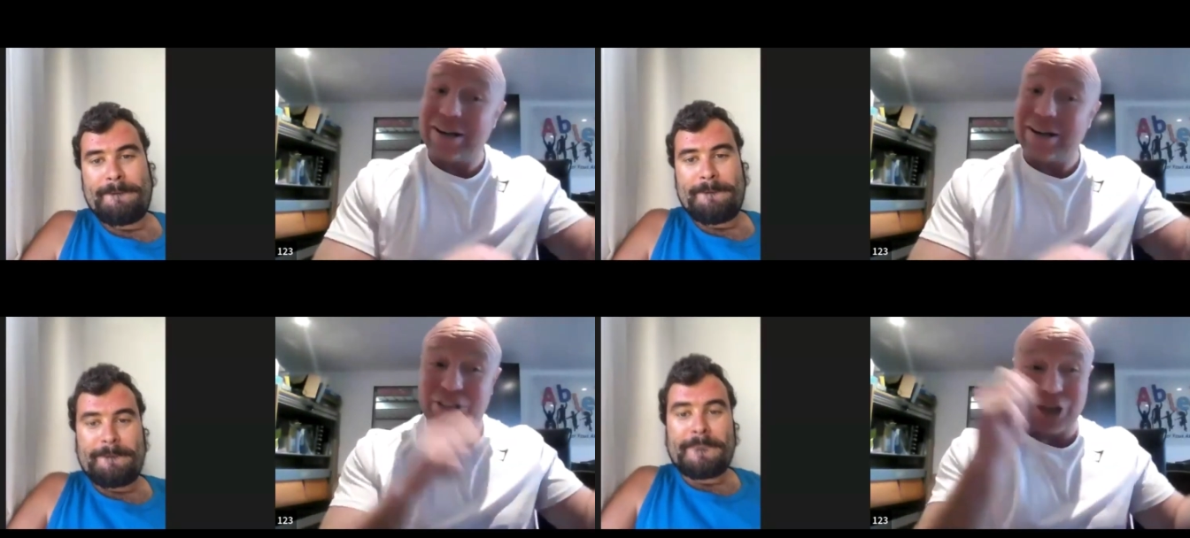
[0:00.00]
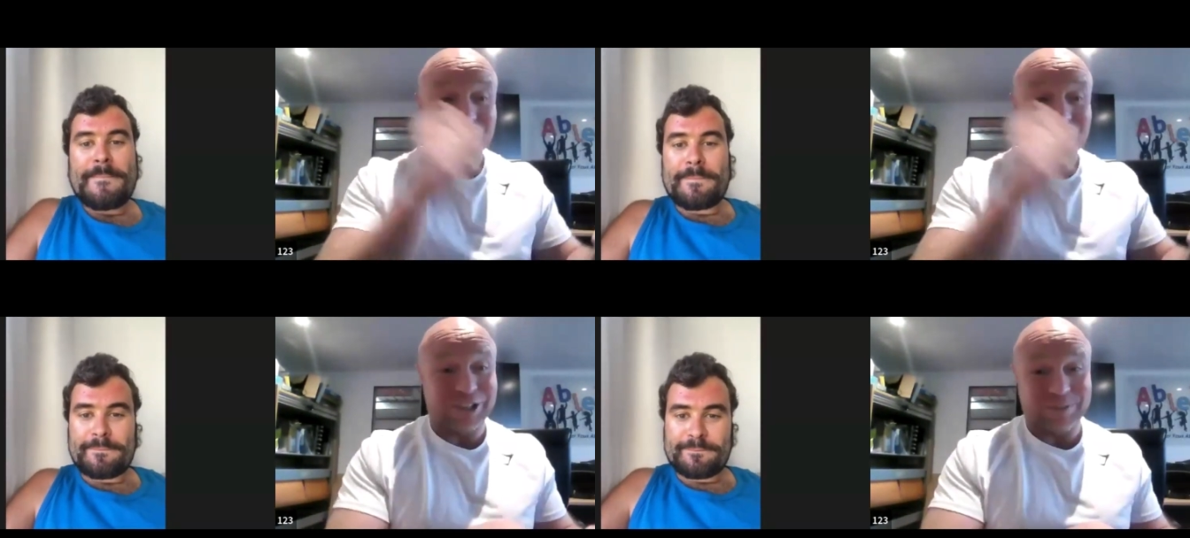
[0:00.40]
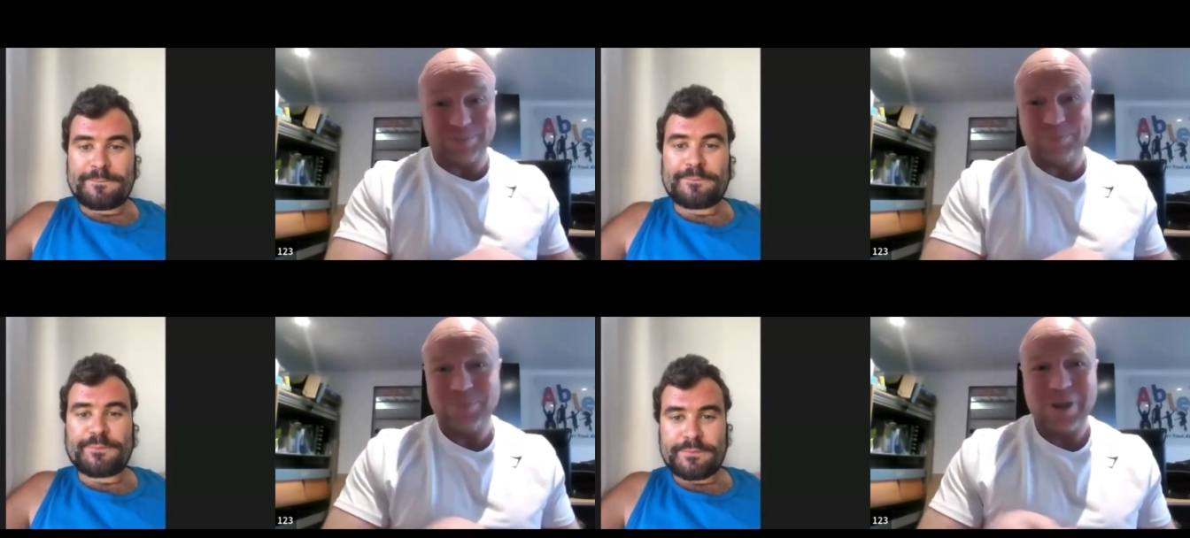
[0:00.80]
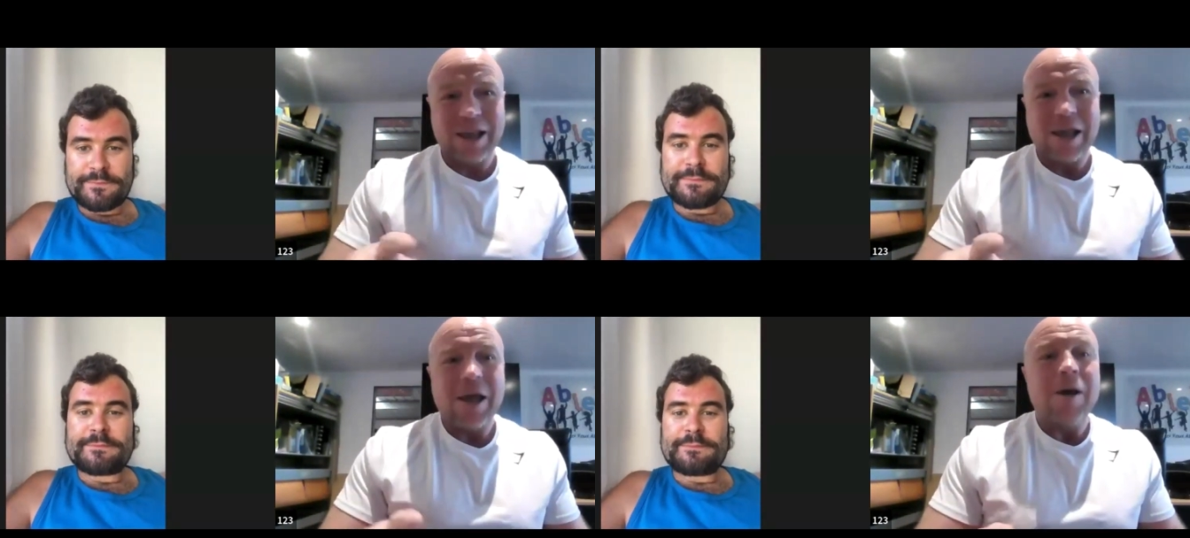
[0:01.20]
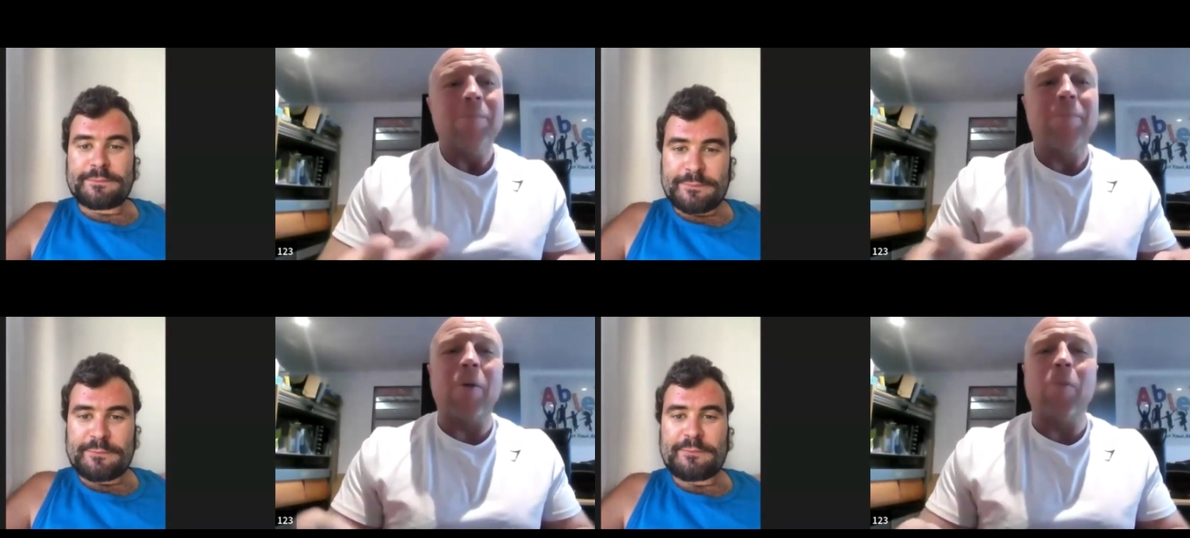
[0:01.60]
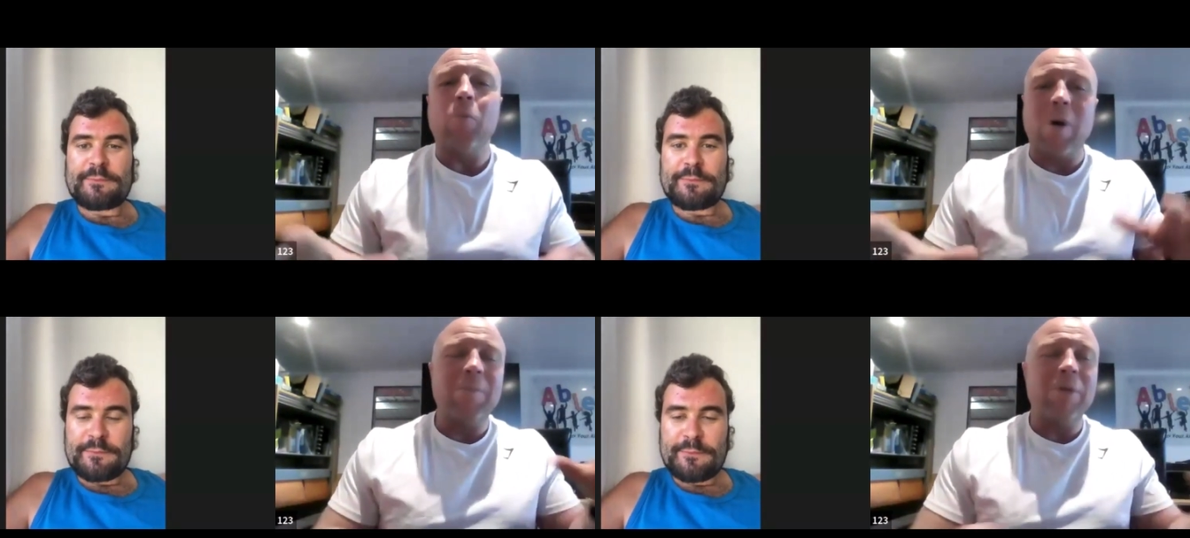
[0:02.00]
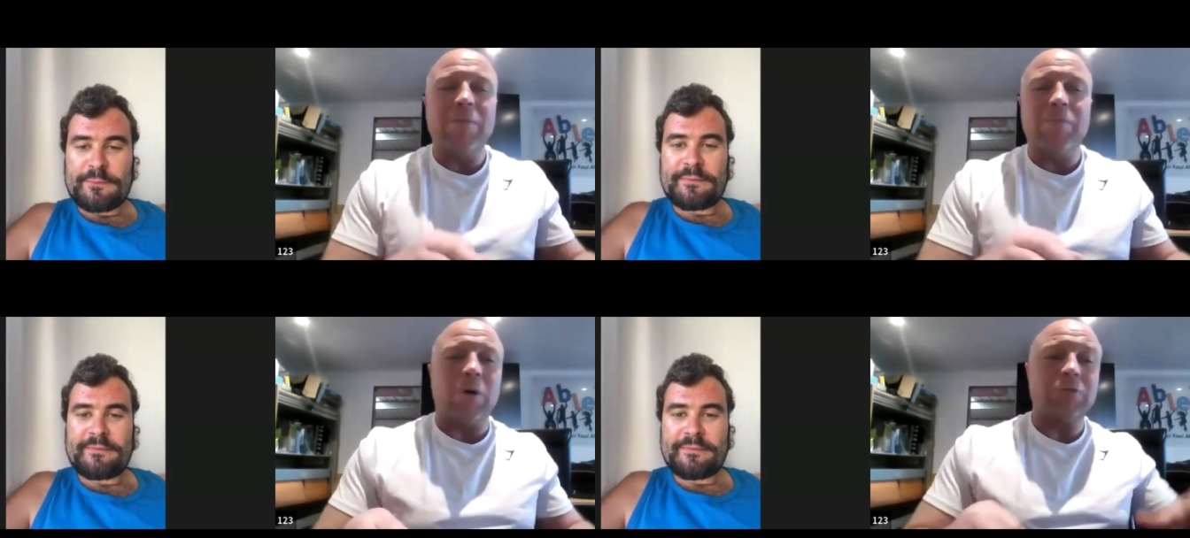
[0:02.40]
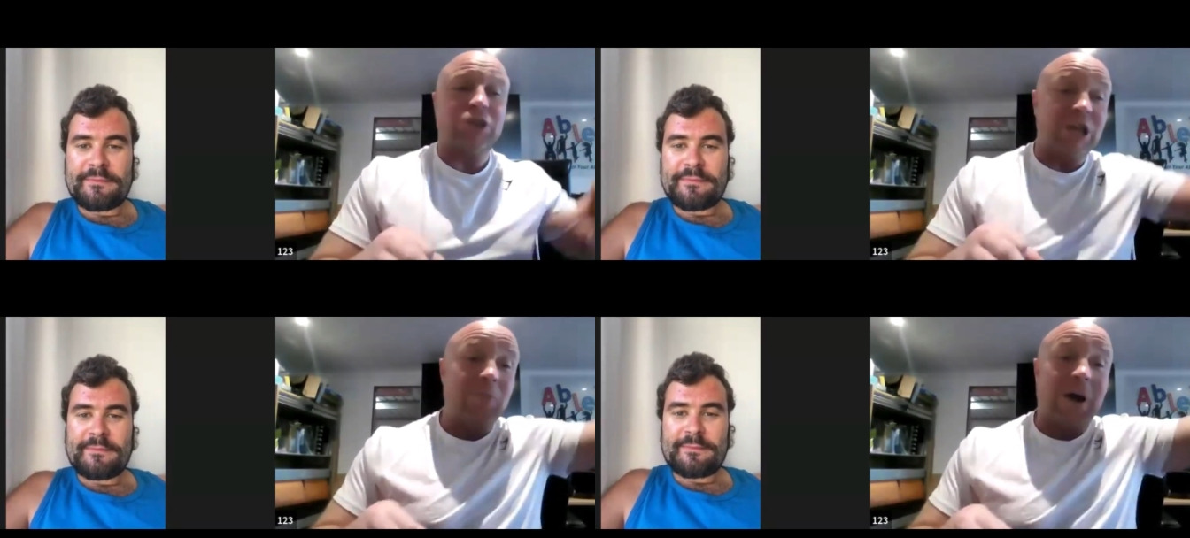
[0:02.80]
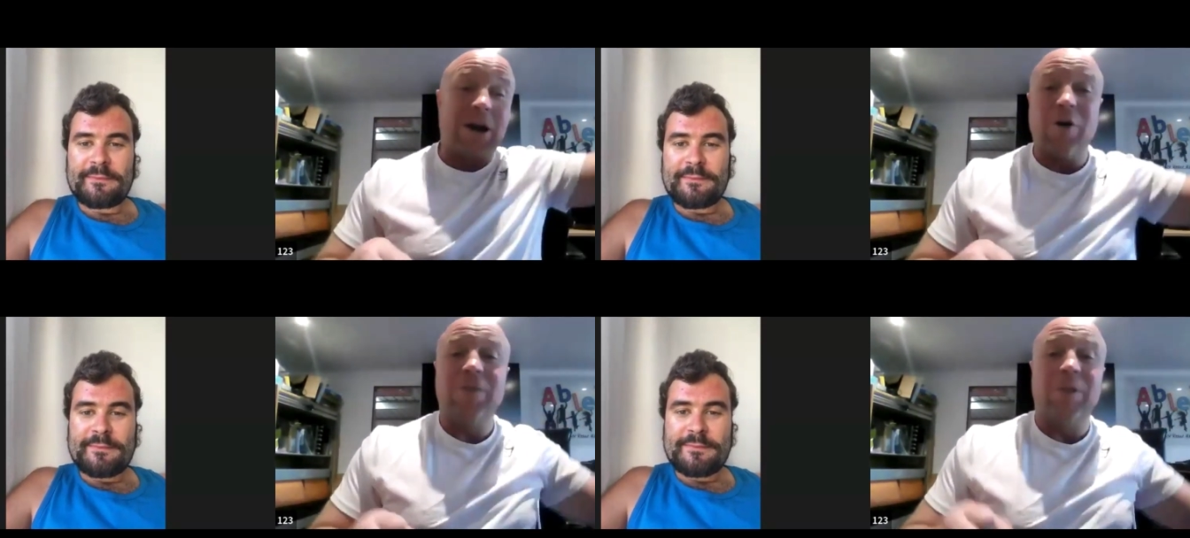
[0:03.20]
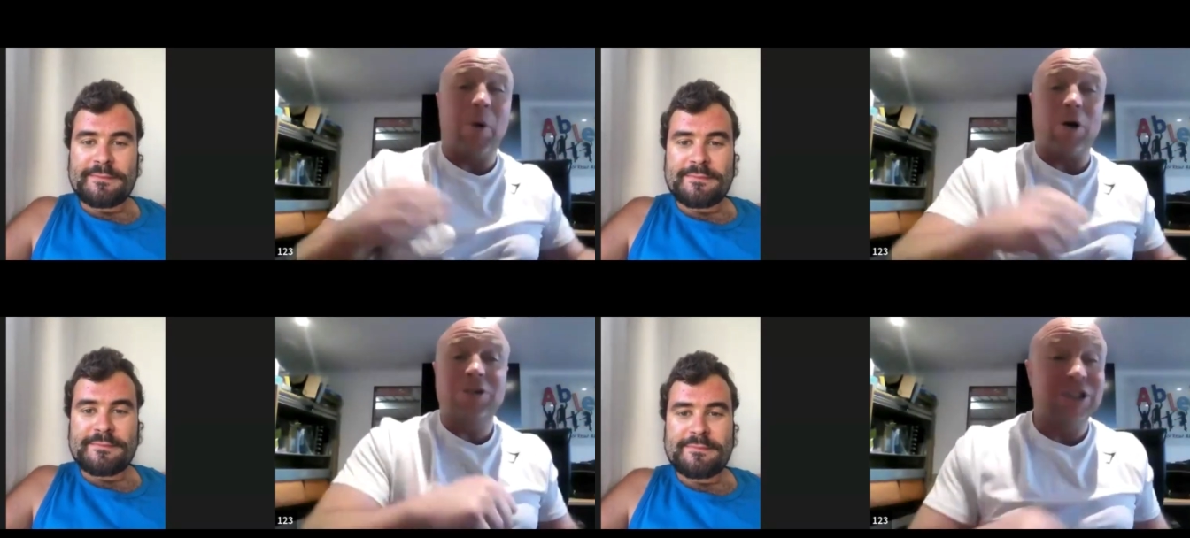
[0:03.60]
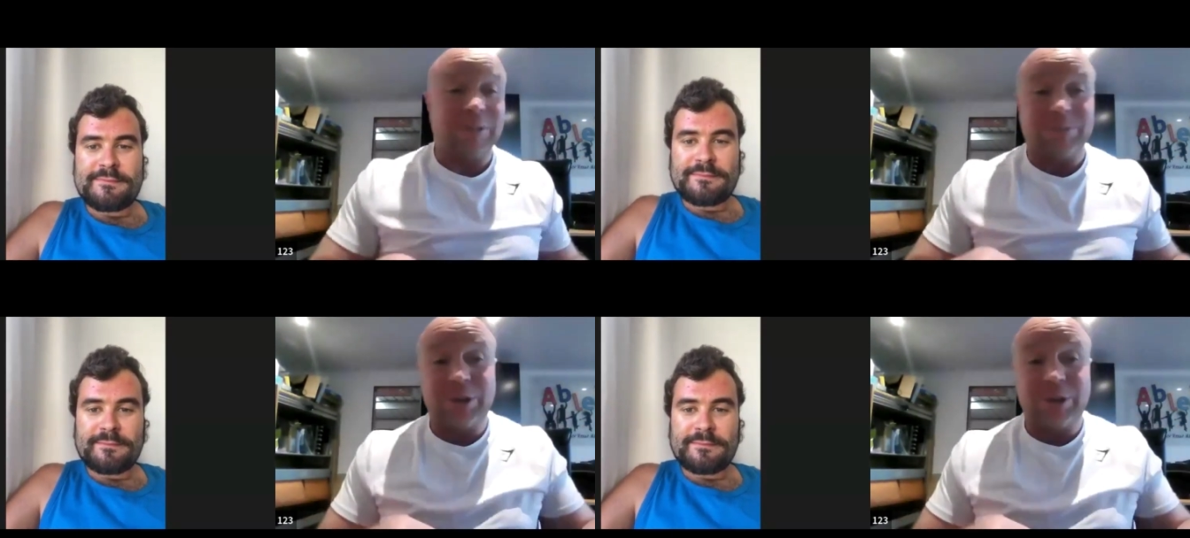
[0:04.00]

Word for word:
Speaker 1: a surgeon. But when we, she went over the boxing gym.